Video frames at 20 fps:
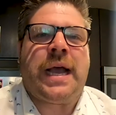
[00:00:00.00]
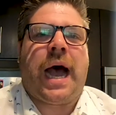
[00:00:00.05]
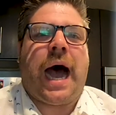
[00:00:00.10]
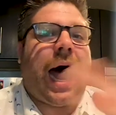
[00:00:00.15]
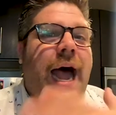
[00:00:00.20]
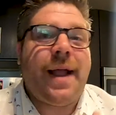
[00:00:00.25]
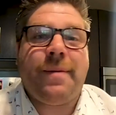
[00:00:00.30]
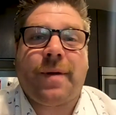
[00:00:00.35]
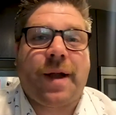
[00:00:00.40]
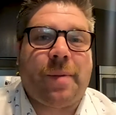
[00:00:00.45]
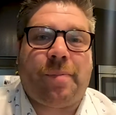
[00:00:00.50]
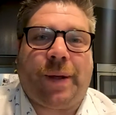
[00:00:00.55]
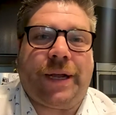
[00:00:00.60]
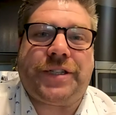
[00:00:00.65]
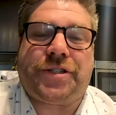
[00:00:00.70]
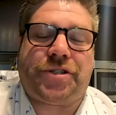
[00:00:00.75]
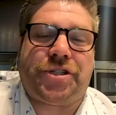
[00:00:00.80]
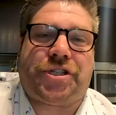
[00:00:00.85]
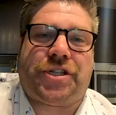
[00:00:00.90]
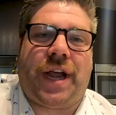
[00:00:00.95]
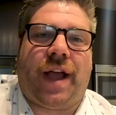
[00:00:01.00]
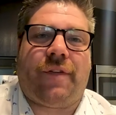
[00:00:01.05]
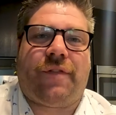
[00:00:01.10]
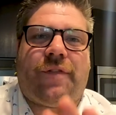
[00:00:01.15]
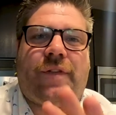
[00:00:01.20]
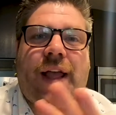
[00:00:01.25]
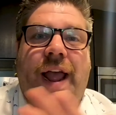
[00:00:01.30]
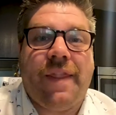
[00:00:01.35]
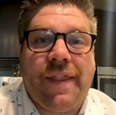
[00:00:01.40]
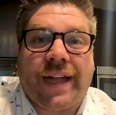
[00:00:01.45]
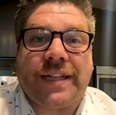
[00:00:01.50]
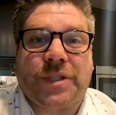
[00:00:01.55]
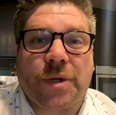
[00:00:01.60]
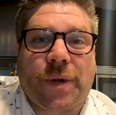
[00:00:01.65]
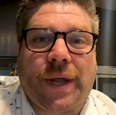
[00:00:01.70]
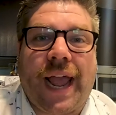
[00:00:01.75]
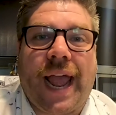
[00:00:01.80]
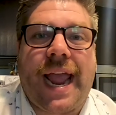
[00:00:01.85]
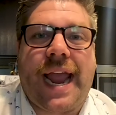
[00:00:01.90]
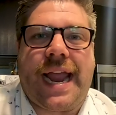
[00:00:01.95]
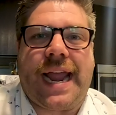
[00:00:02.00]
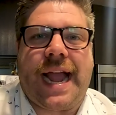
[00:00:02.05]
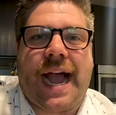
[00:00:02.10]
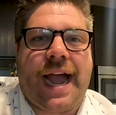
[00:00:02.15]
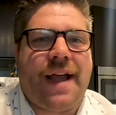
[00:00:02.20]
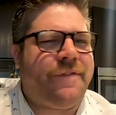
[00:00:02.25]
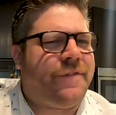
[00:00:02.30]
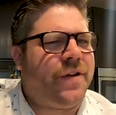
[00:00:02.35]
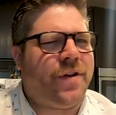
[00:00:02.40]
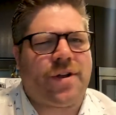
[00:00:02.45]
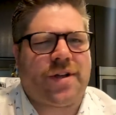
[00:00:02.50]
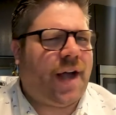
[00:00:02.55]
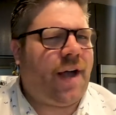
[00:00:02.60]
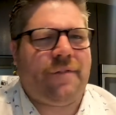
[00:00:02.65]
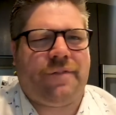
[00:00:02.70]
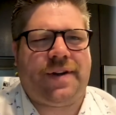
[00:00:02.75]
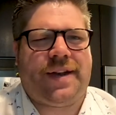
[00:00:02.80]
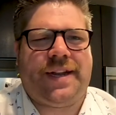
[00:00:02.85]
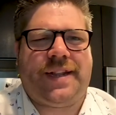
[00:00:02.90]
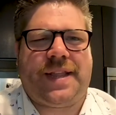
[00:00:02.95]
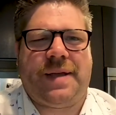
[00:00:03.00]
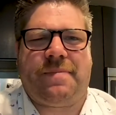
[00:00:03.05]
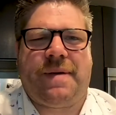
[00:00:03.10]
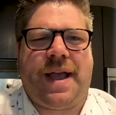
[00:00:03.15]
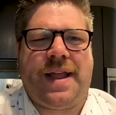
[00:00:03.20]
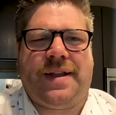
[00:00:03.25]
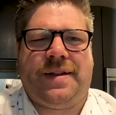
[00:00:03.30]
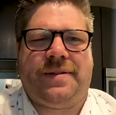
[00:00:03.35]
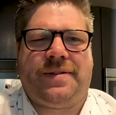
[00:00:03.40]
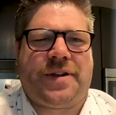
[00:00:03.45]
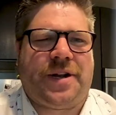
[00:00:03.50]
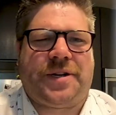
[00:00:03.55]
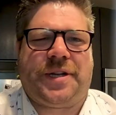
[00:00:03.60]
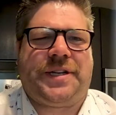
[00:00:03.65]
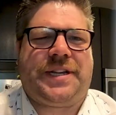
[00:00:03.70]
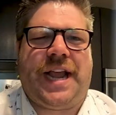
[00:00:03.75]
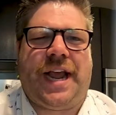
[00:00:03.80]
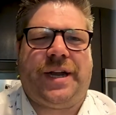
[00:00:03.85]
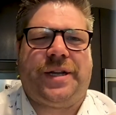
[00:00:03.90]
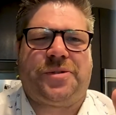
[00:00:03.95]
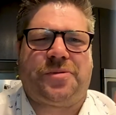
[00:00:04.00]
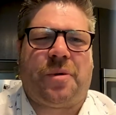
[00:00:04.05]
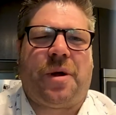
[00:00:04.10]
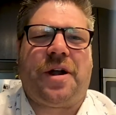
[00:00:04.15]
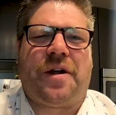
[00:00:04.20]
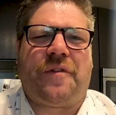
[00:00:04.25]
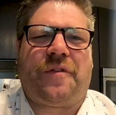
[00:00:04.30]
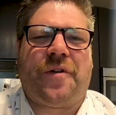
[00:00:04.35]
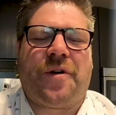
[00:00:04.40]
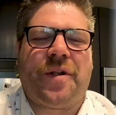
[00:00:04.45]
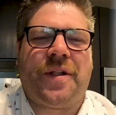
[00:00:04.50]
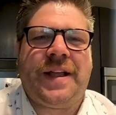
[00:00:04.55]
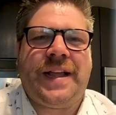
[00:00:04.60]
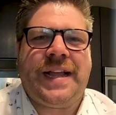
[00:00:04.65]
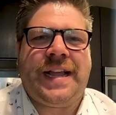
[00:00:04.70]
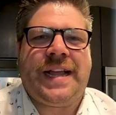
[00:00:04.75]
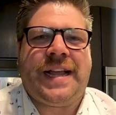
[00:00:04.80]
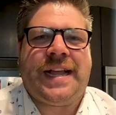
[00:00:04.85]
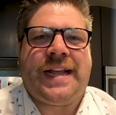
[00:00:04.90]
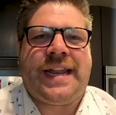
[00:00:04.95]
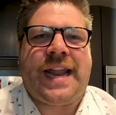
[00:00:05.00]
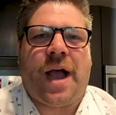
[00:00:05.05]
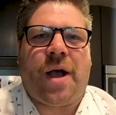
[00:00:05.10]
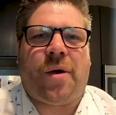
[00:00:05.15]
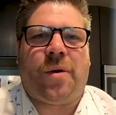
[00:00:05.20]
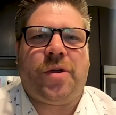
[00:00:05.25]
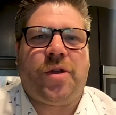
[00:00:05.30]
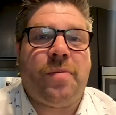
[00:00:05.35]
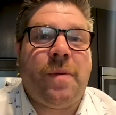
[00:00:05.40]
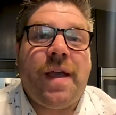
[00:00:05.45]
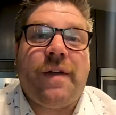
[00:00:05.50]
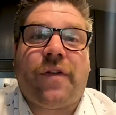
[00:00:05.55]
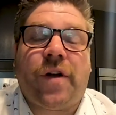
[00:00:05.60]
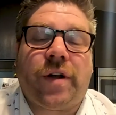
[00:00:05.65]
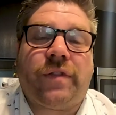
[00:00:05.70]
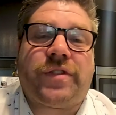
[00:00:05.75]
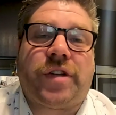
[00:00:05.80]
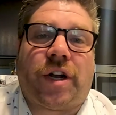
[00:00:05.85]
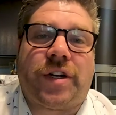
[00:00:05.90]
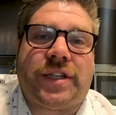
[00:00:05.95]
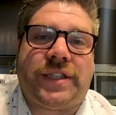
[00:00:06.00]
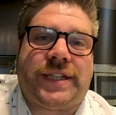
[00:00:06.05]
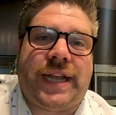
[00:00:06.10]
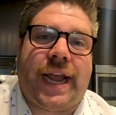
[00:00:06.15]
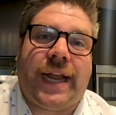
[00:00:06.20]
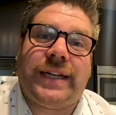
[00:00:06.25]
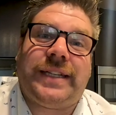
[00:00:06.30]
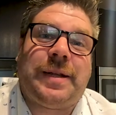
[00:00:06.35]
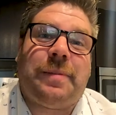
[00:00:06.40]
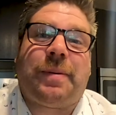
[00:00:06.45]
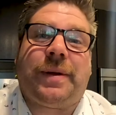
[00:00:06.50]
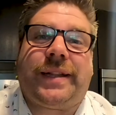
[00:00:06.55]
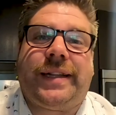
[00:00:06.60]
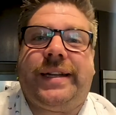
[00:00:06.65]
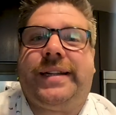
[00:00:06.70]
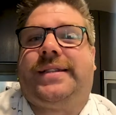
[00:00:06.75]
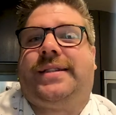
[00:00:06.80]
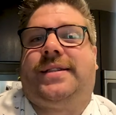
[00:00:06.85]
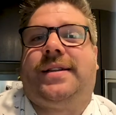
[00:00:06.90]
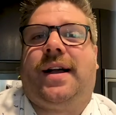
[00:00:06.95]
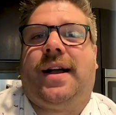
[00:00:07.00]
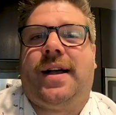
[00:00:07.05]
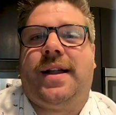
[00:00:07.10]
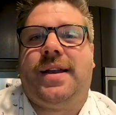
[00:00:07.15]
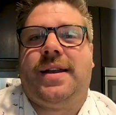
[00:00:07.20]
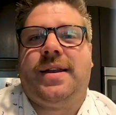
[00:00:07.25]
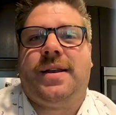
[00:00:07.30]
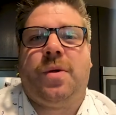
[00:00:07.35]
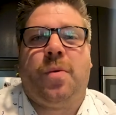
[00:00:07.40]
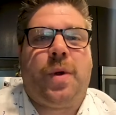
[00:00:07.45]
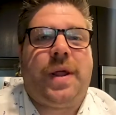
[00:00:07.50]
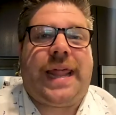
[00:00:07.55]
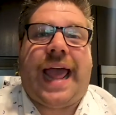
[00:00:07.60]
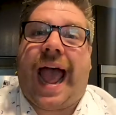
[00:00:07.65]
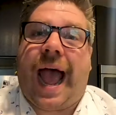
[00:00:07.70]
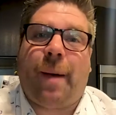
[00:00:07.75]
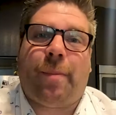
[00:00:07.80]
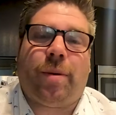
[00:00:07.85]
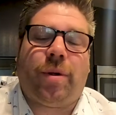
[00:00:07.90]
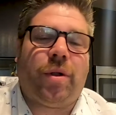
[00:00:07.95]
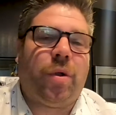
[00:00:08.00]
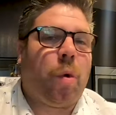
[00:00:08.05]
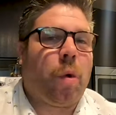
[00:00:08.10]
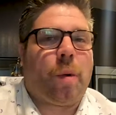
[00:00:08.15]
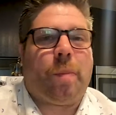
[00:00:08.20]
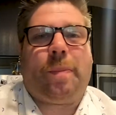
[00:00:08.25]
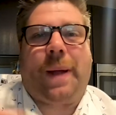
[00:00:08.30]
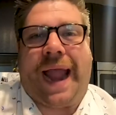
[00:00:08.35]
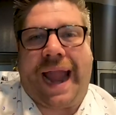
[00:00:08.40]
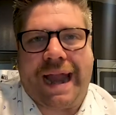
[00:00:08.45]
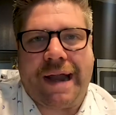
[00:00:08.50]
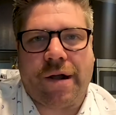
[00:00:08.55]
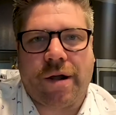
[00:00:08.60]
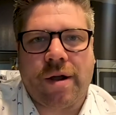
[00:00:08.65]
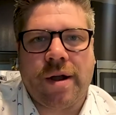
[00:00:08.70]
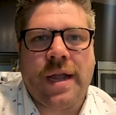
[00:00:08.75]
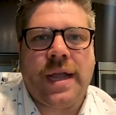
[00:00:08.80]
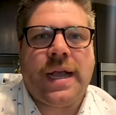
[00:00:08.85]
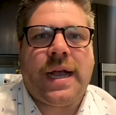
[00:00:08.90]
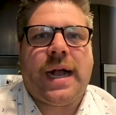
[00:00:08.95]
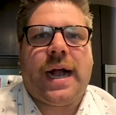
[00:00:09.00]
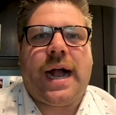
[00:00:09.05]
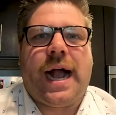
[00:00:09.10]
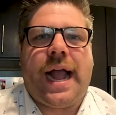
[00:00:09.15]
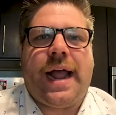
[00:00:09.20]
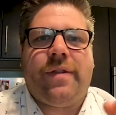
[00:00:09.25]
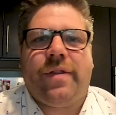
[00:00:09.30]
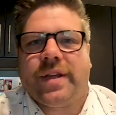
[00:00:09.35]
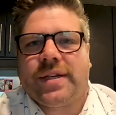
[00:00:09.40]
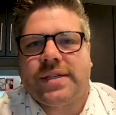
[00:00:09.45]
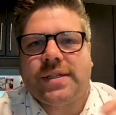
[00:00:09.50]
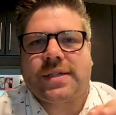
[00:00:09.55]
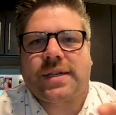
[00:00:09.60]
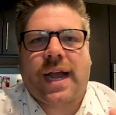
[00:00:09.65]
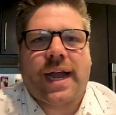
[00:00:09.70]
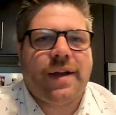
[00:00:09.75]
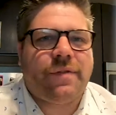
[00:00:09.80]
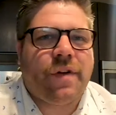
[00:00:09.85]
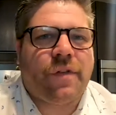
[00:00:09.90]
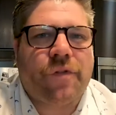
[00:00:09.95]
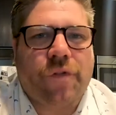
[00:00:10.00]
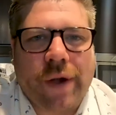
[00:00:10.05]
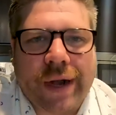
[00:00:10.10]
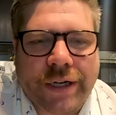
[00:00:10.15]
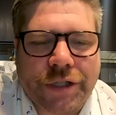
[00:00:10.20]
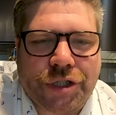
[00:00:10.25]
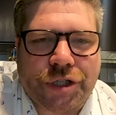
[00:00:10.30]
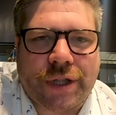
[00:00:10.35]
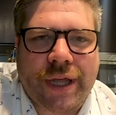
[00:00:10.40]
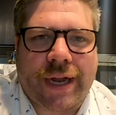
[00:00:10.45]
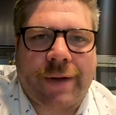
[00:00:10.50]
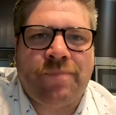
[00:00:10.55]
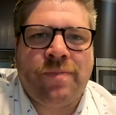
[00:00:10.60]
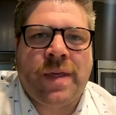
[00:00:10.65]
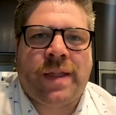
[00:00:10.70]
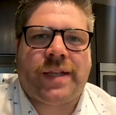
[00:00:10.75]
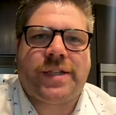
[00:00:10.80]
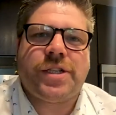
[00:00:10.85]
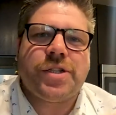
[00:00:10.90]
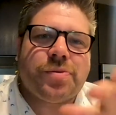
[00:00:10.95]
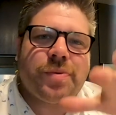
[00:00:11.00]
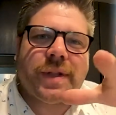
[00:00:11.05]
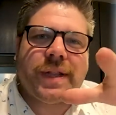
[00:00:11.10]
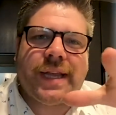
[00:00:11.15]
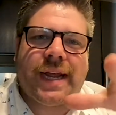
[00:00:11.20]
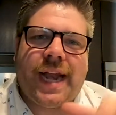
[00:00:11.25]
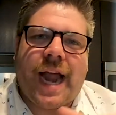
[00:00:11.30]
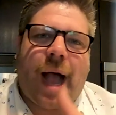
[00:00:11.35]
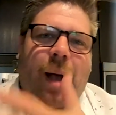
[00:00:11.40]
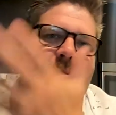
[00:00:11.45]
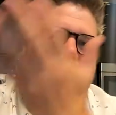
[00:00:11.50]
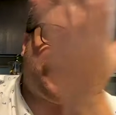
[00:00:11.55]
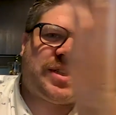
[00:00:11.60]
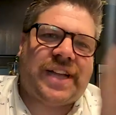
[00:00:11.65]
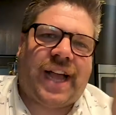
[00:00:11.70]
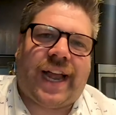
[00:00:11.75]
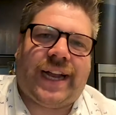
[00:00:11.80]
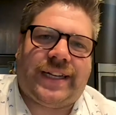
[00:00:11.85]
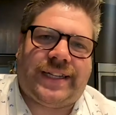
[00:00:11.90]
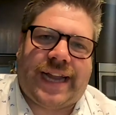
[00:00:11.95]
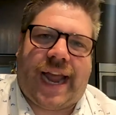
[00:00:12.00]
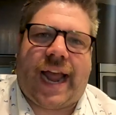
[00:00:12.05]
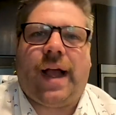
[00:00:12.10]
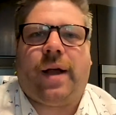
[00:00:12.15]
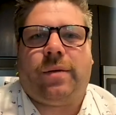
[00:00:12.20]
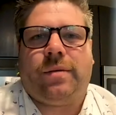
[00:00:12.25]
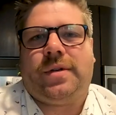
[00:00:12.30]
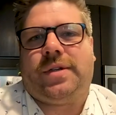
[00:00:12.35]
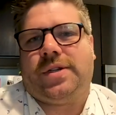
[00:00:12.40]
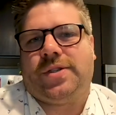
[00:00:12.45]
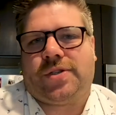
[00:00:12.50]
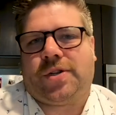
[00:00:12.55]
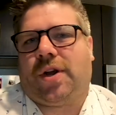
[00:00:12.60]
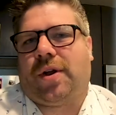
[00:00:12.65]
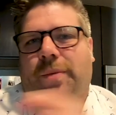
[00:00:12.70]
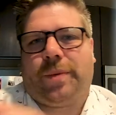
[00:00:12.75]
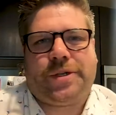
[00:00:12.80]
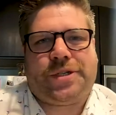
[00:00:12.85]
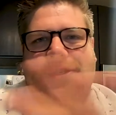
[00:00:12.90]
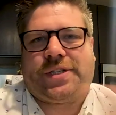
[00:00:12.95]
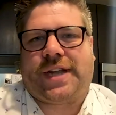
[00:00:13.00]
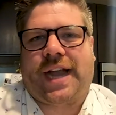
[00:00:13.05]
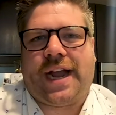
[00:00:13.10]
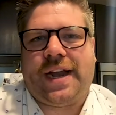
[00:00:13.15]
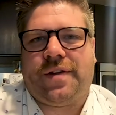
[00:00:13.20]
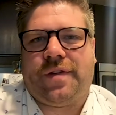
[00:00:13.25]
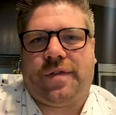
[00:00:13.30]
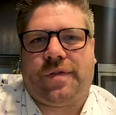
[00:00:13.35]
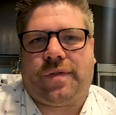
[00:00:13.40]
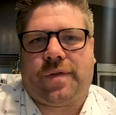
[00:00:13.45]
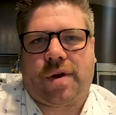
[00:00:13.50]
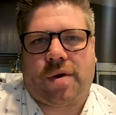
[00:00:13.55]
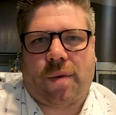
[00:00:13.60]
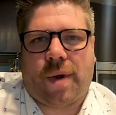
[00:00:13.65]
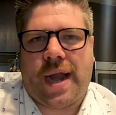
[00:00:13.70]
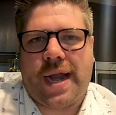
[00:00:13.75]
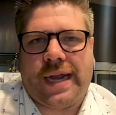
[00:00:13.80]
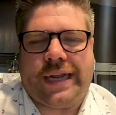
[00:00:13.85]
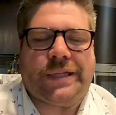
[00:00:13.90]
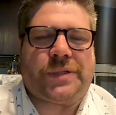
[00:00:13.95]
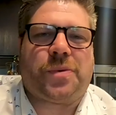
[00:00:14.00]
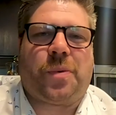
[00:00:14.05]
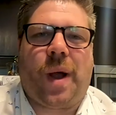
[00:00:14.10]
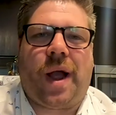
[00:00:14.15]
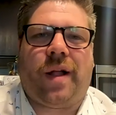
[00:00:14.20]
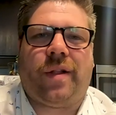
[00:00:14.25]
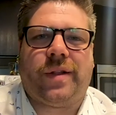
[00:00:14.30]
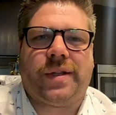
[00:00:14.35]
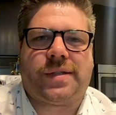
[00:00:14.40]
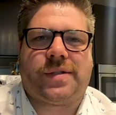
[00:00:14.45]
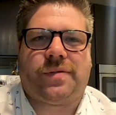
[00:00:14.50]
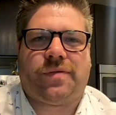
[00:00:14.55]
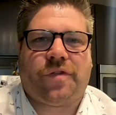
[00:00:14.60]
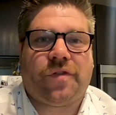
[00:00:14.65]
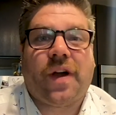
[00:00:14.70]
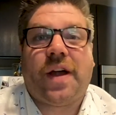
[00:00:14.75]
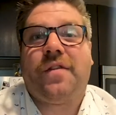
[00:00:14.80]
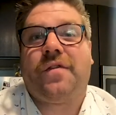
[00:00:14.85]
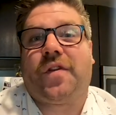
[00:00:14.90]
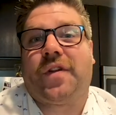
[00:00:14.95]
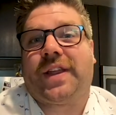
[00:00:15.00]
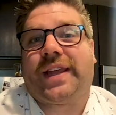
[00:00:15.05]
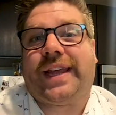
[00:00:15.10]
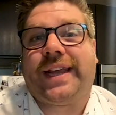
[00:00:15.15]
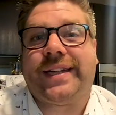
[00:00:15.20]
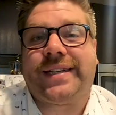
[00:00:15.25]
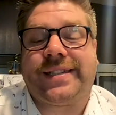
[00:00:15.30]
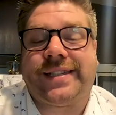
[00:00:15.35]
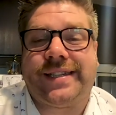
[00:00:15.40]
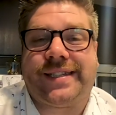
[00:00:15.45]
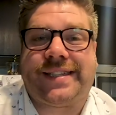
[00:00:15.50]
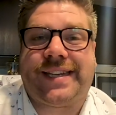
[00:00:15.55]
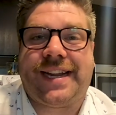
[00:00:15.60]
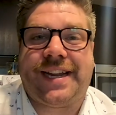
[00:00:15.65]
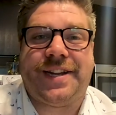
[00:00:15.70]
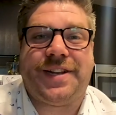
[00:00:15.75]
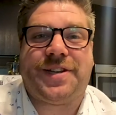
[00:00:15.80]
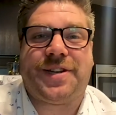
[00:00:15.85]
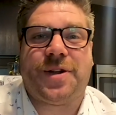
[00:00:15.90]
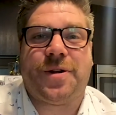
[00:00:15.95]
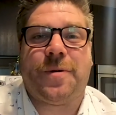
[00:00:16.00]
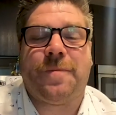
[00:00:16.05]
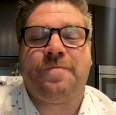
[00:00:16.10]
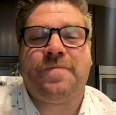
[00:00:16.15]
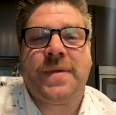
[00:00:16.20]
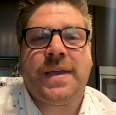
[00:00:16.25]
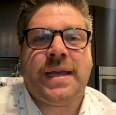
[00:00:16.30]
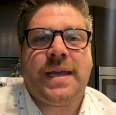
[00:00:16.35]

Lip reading: I am not a pastry chef, and that's okay. I feel confident that my Tarte Tatin is wonderful. Now, you may have heard of Tarte Tatin. Typically, it's done with apple or pear, and this is kind of a French thing. This is really an upside-down dessert, which is kind of great as well. It's fun for the kids to see and do.